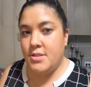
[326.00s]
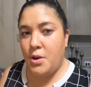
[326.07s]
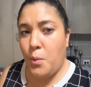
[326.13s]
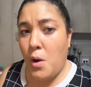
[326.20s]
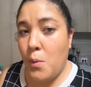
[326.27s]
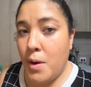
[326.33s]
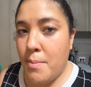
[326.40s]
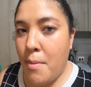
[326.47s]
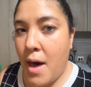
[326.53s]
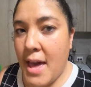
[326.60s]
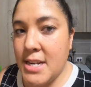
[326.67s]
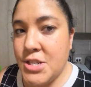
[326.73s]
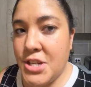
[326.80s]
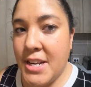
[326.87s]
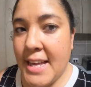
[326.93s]
So what we
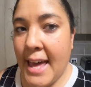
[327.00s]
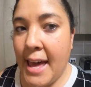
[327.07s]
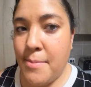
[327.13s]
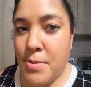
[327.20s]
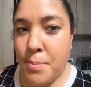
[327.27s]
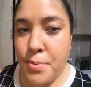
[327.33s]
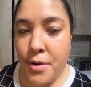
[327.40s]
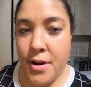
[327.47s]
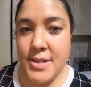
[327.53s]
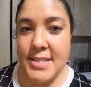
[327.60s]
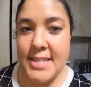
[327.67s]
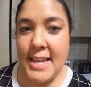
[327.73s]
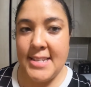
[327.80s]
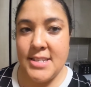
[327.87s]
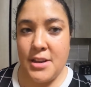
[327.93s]
might do to keep the
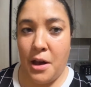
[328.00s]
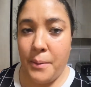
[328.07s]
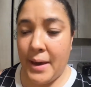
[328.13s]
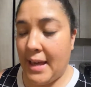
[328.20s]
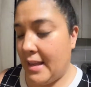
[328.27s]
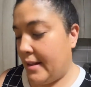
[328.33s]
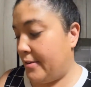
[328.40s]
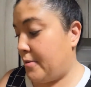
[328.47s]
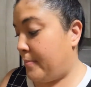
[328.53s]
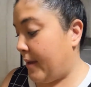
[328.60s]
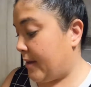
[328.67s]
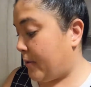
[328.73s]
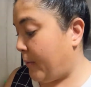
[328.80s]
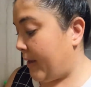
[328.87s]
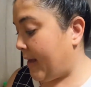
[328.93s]
process going a little
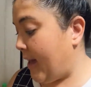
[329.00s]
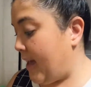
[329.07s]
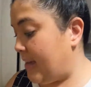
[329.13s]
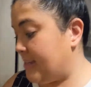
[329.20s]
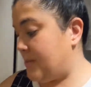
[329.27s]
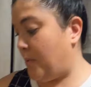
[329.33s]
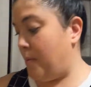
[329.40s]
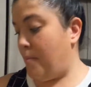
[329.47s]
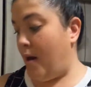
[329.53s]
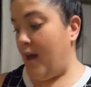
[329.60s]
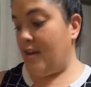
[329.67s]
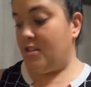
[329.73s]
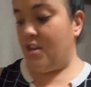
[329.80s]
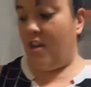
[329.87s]
bit quicker is we might